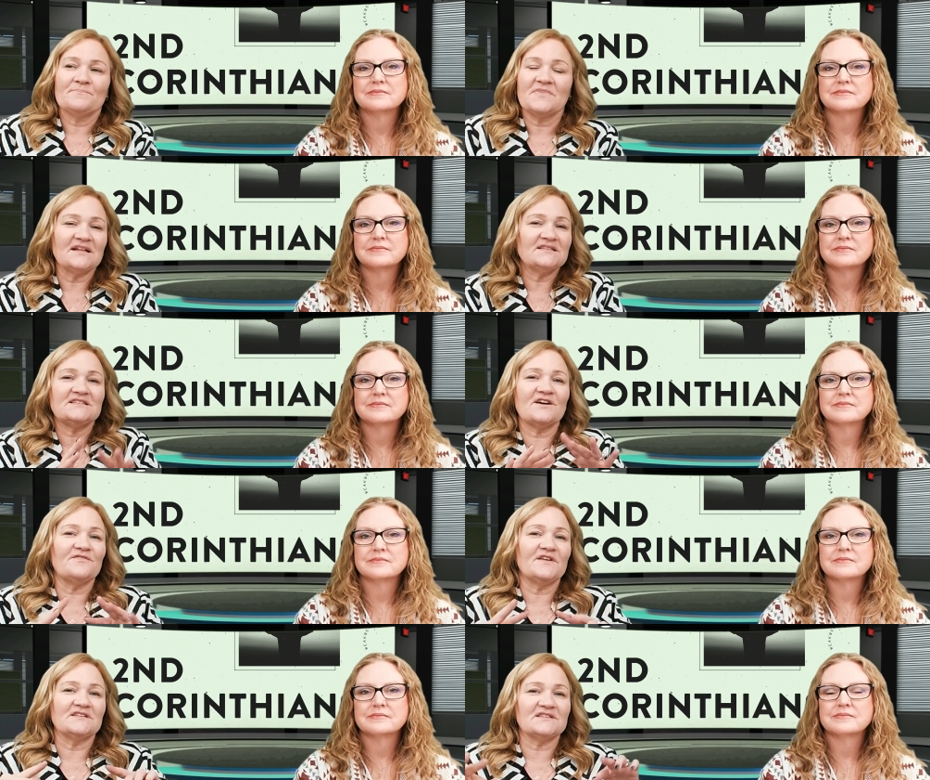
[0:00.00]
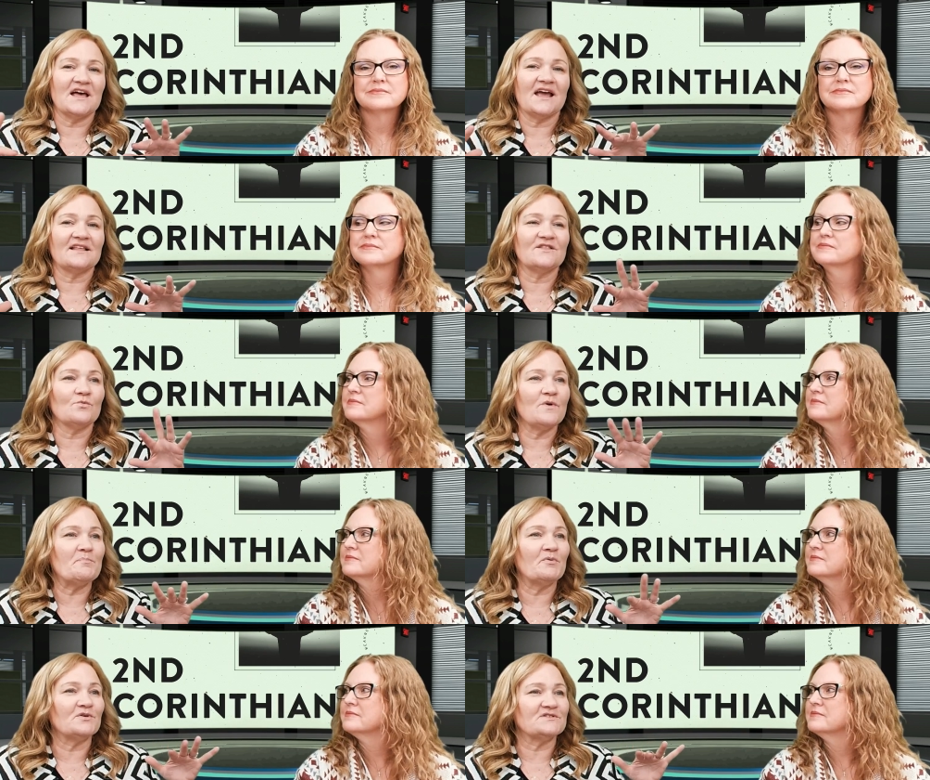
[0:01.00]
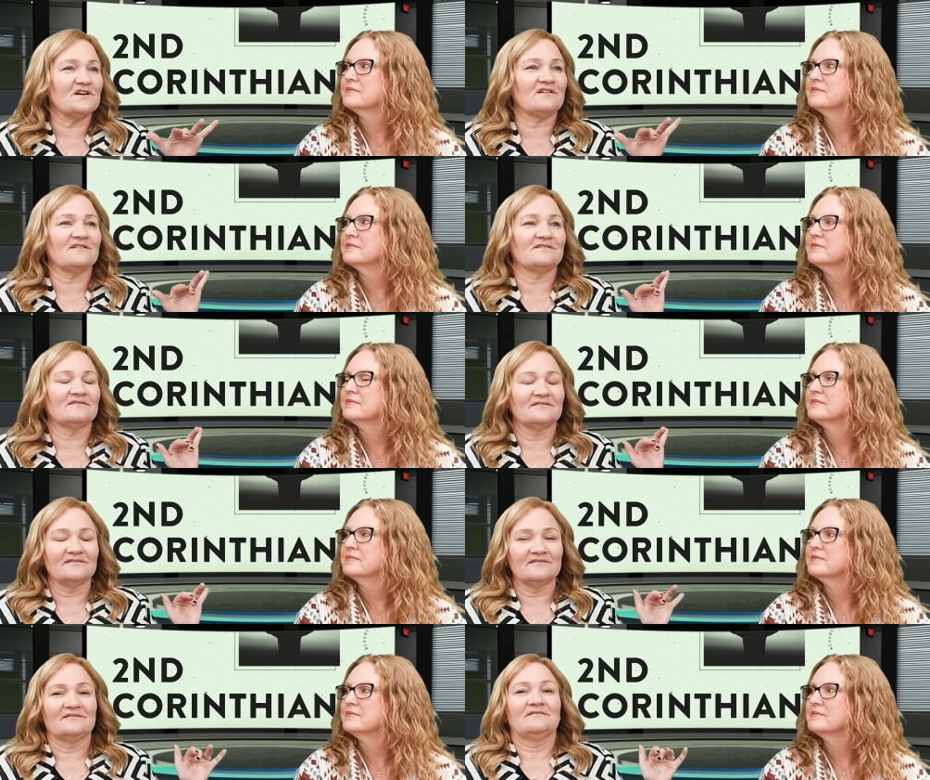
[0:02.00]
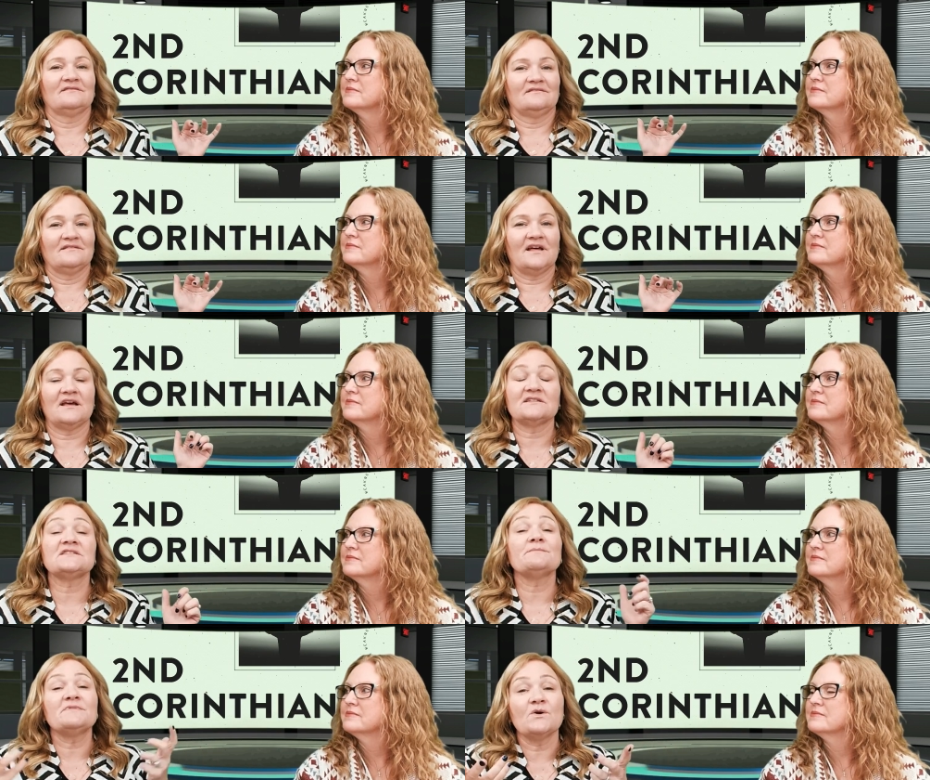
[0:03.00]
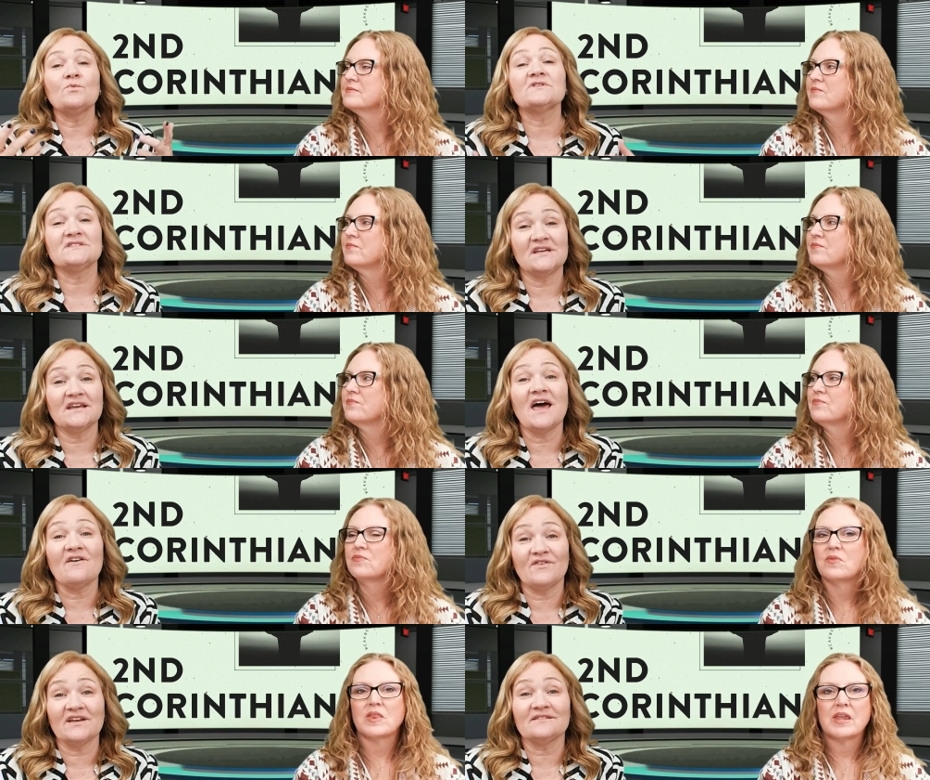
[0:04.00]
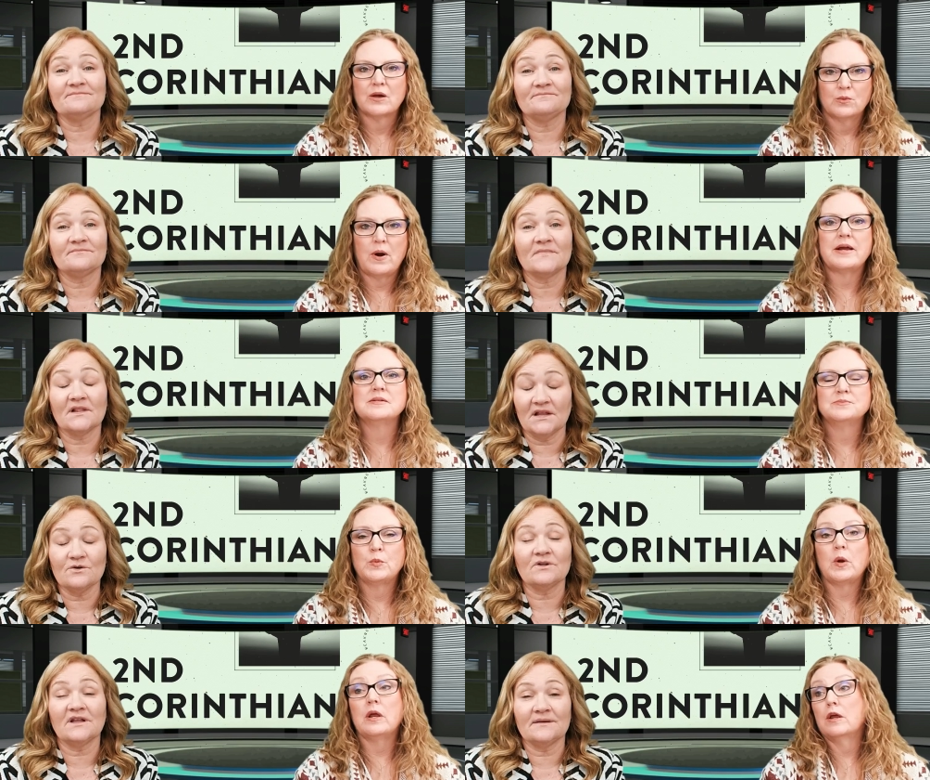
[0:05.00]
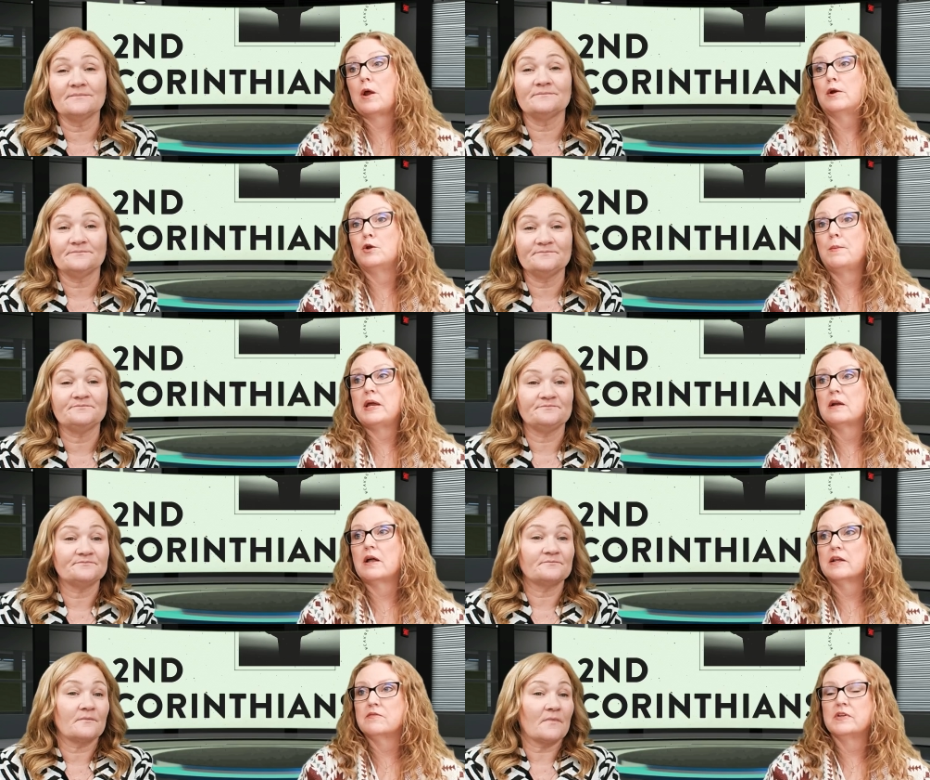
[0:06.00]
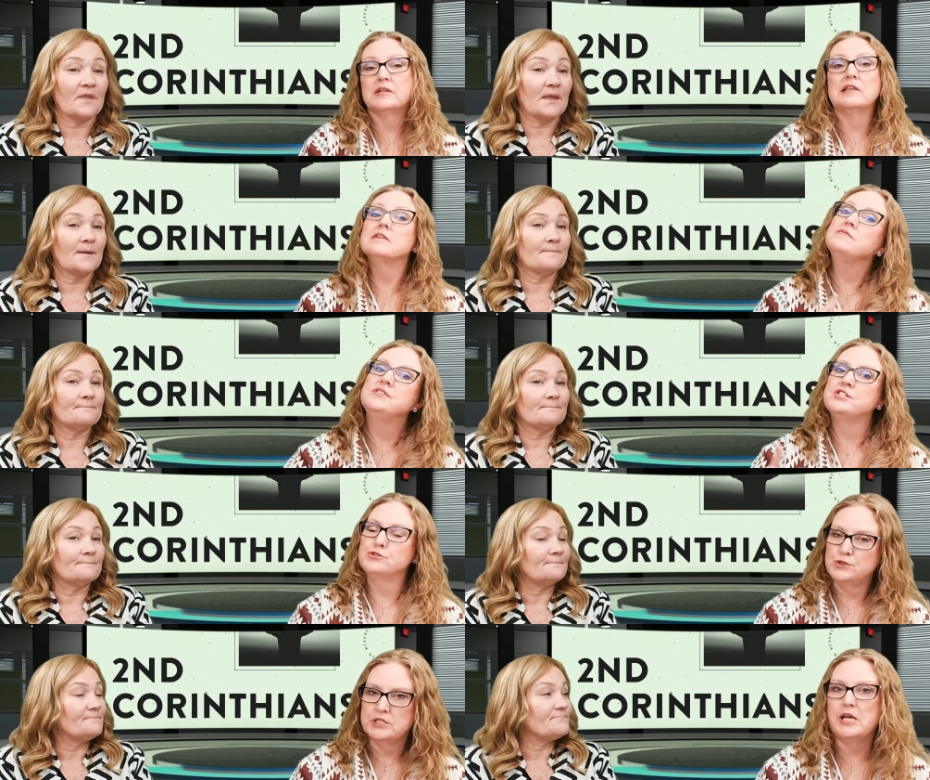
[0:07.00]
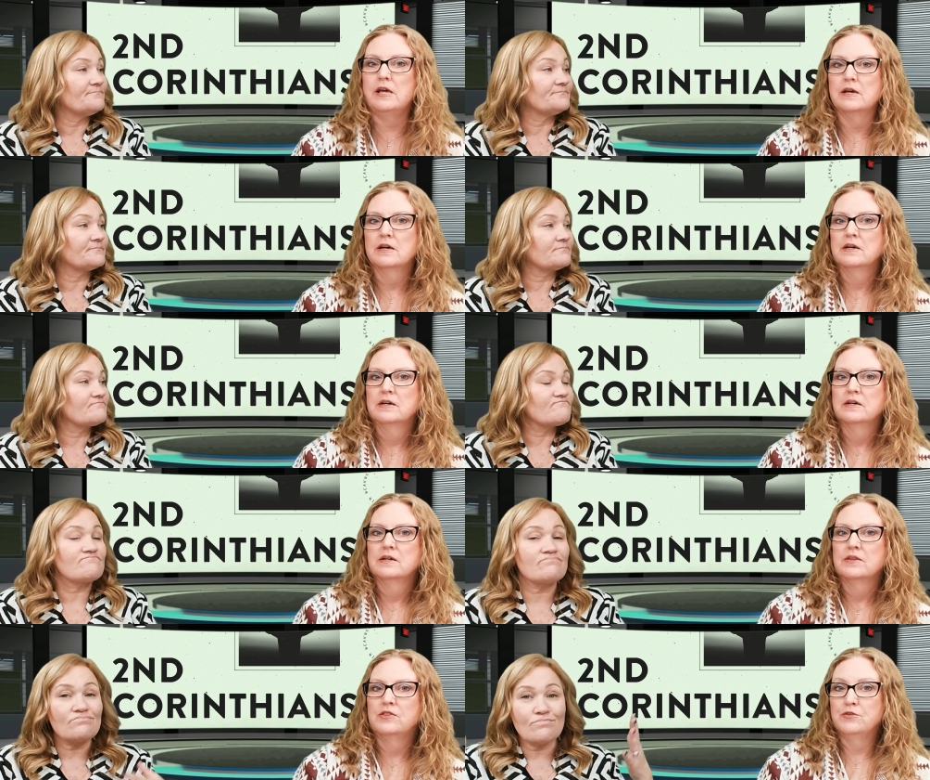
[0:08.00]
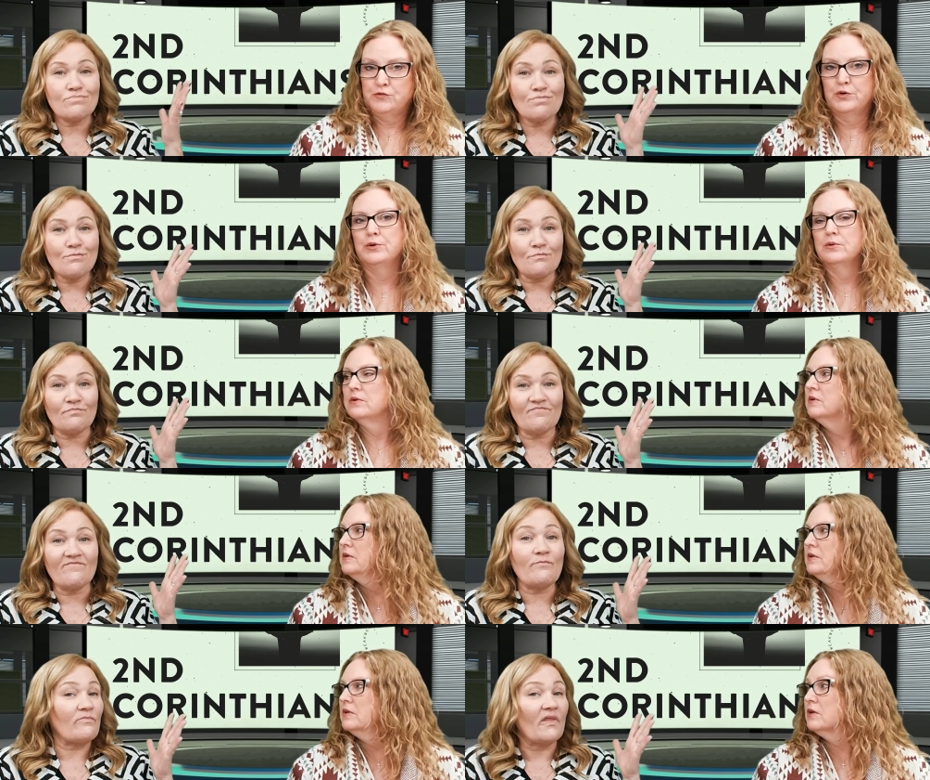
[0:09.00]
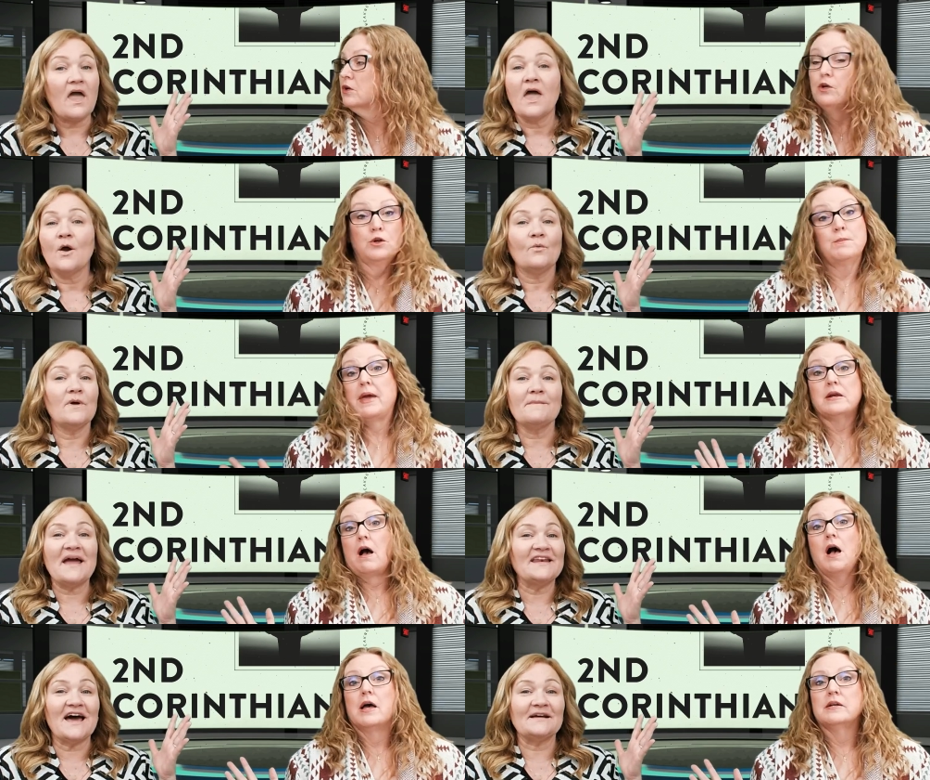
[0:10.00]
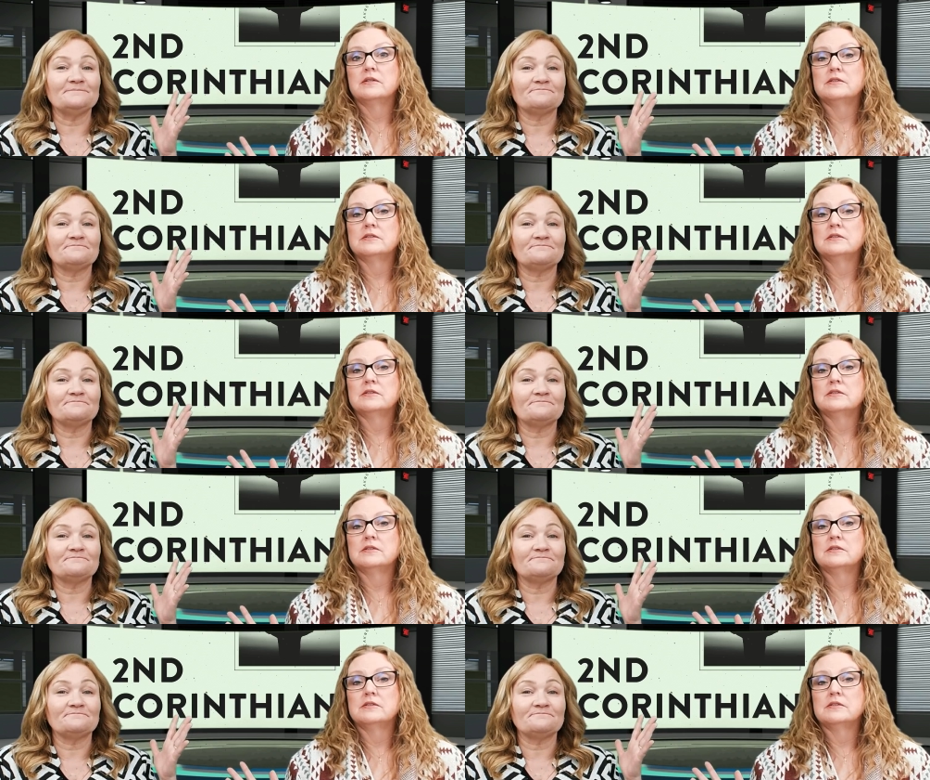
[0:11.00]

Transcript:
Speaker 1: that stuff is like the ripples are like something we'll see in heaven.
Speaker 2: Right. Literally. We, and you may not even live to see the fruit. You may we might not.